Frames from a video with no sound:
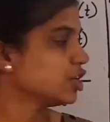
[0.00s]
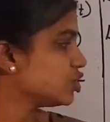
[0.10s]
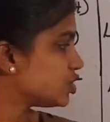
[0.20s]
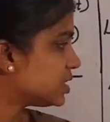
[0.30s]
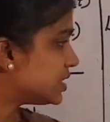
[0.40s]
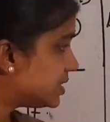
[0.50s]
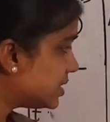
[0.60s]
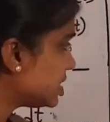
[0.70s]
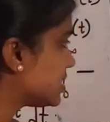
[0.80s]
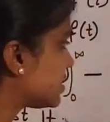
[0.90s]
So
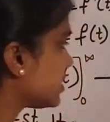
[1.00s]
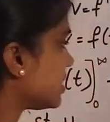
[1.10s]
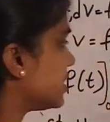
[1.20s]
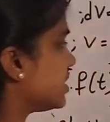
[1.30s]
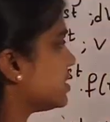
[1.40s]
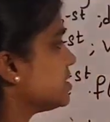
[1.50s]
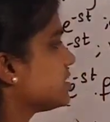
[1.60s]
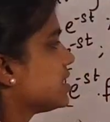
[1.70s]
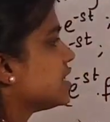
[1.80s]
this is